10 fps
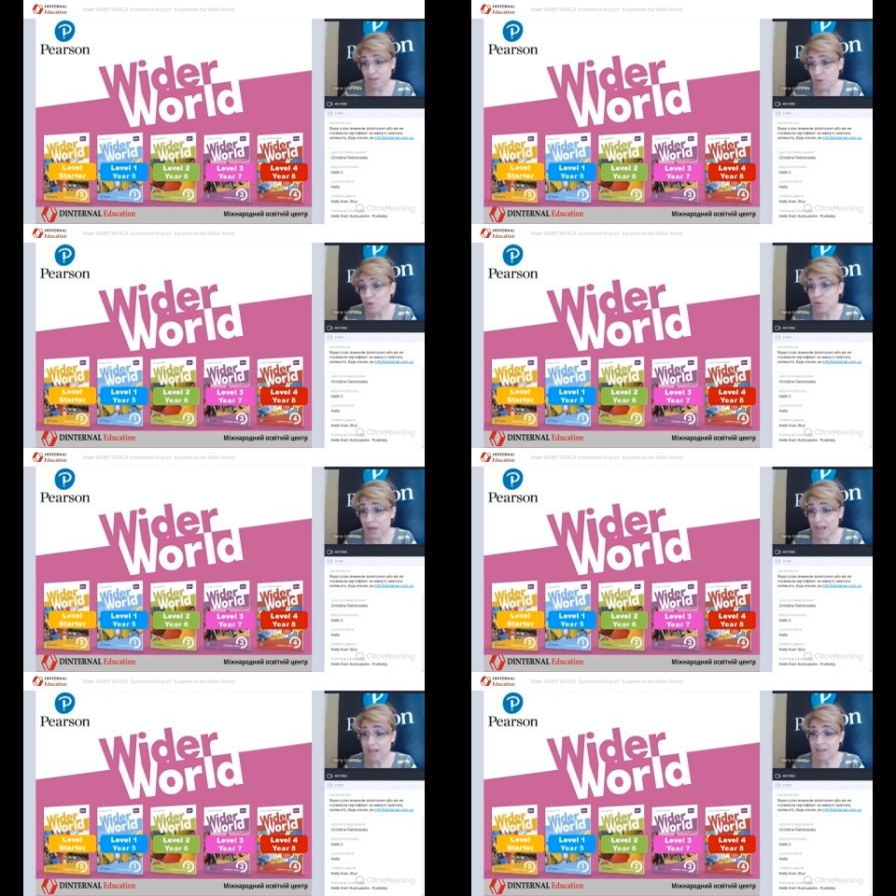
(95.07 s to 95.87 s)
in
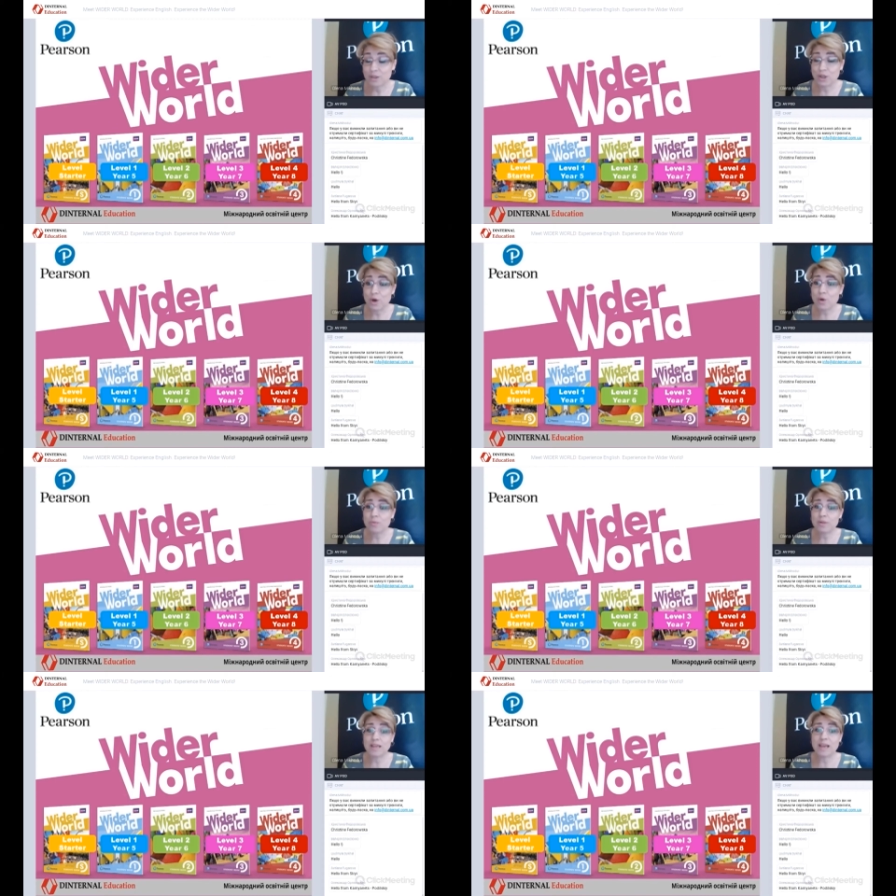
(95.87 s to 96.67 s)
Ukraine,
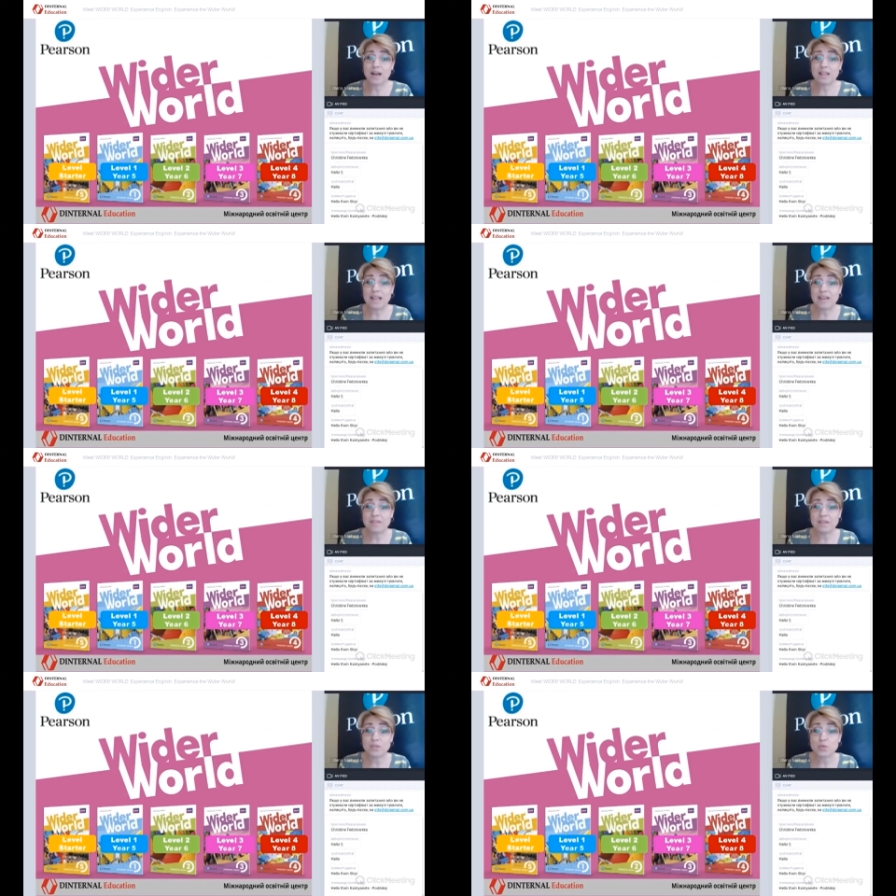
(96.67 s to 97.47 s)
globally, are
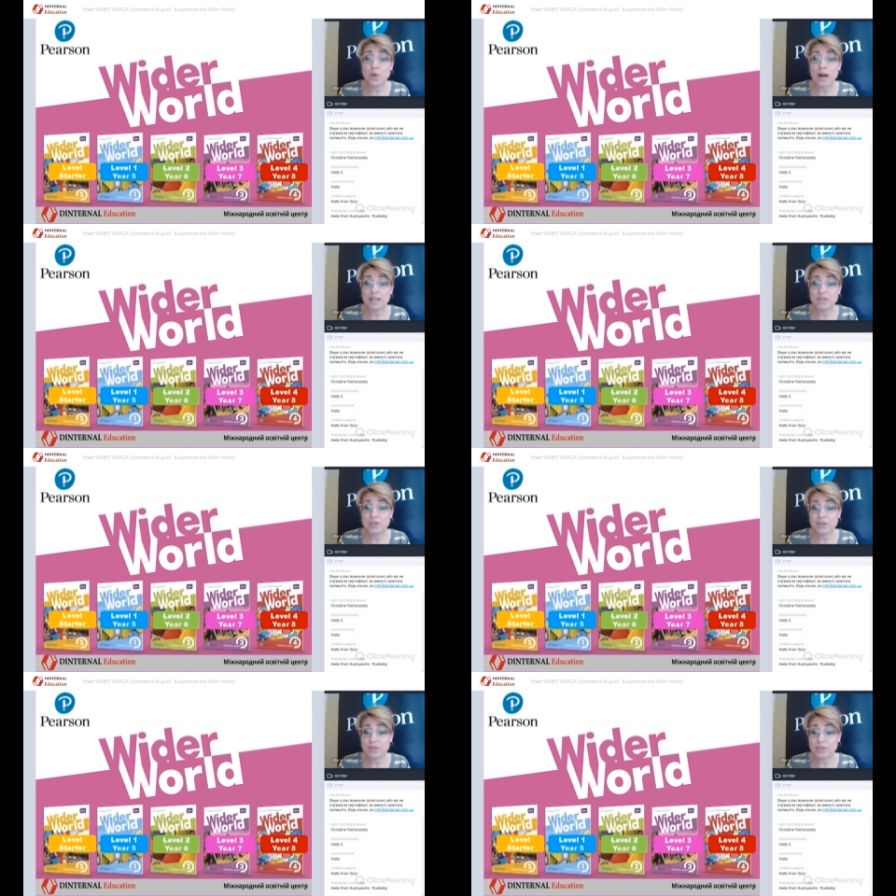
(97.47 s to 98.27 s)
levels 1,
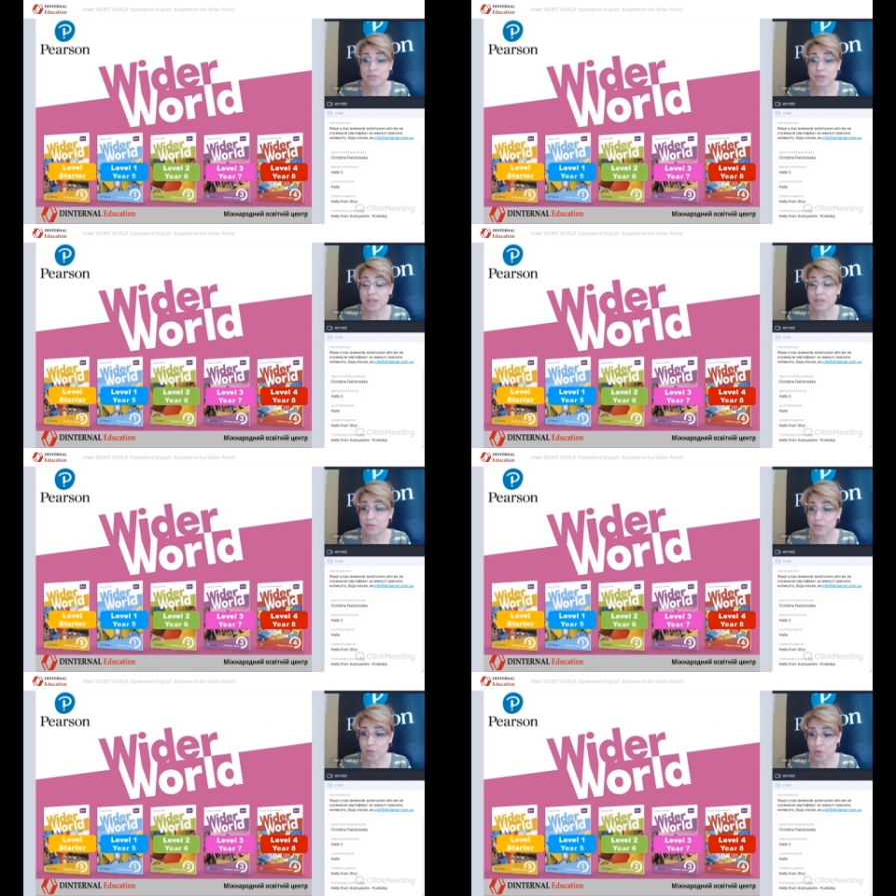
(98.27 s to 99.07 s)
2, 3, and
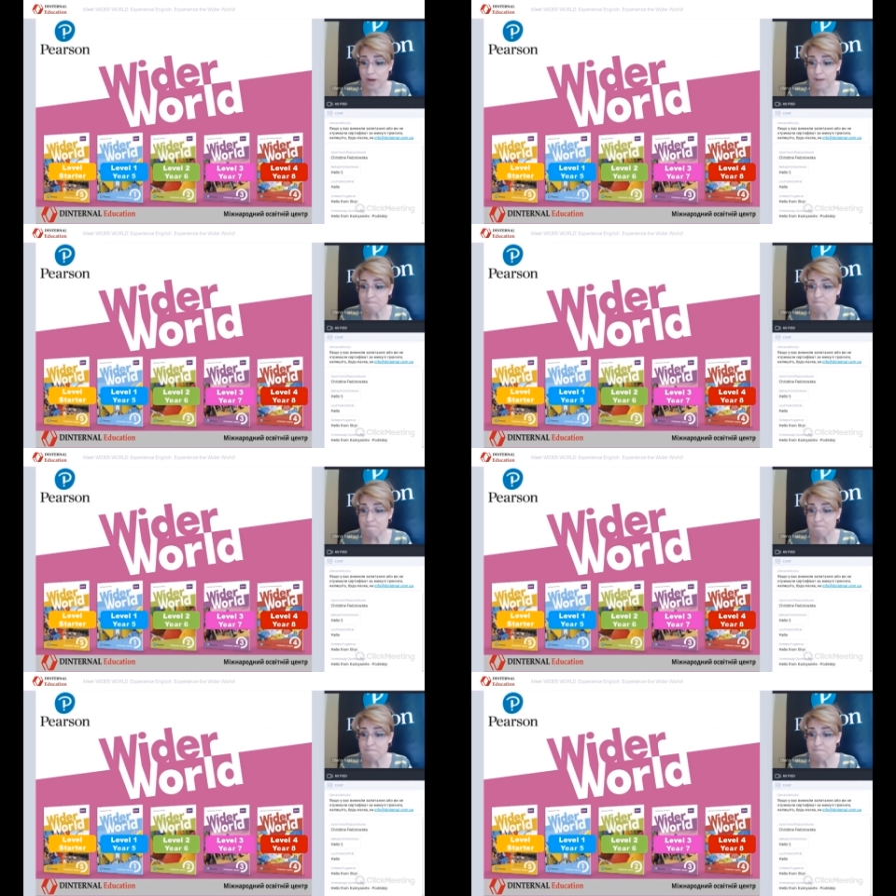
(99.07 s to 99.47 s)
4.